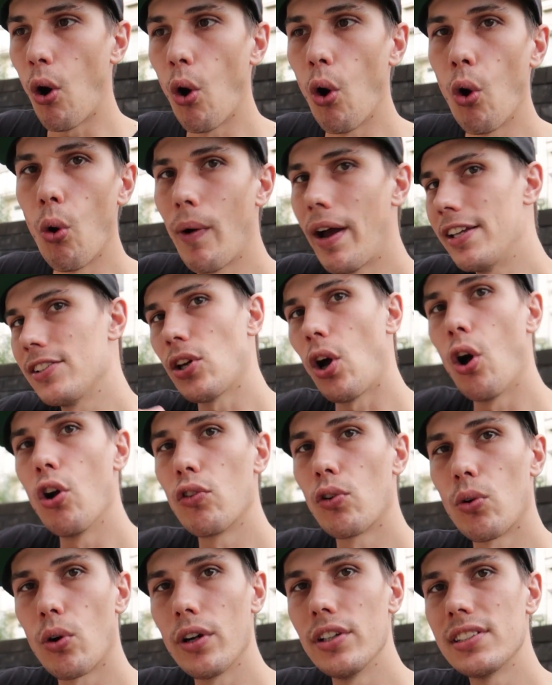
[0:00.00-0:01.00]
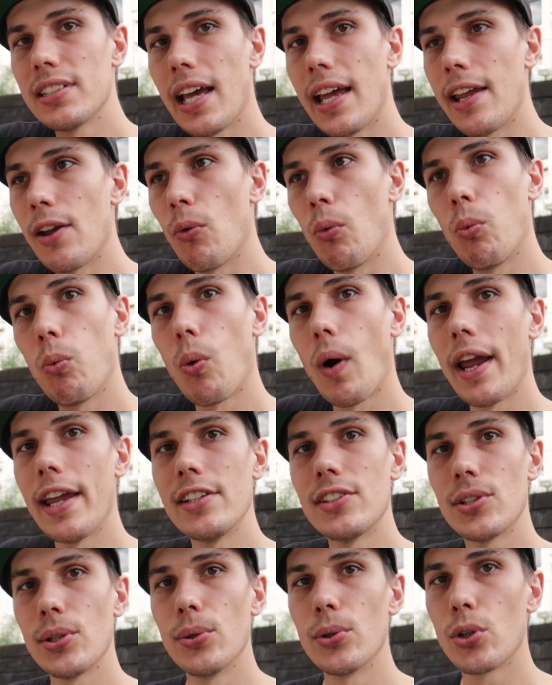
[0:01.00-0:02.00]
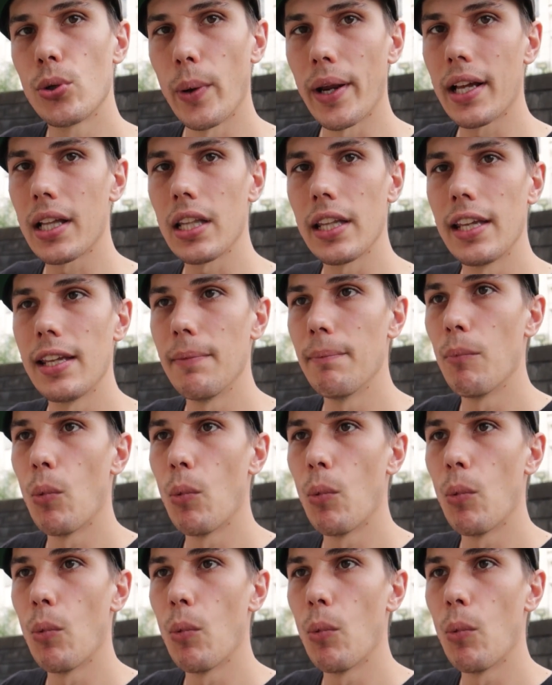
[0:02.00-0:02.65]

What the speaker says: always over rotate way too quickly,